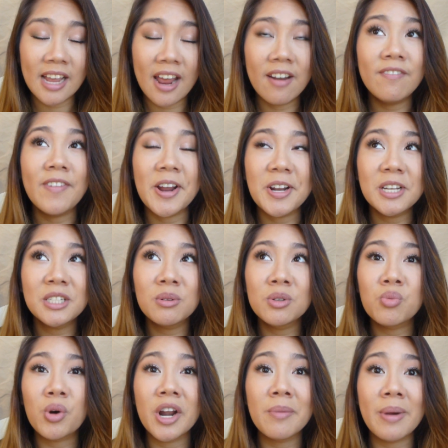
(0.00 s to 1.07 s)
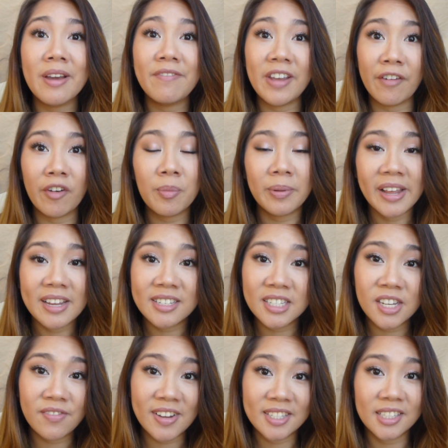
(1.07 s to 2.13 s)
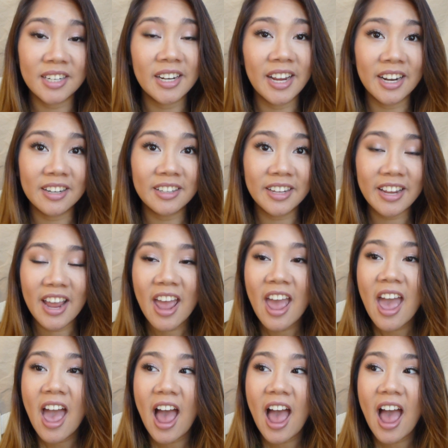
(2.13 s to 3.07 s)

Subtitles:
and Venice was one of my favorite places to visit in Italy.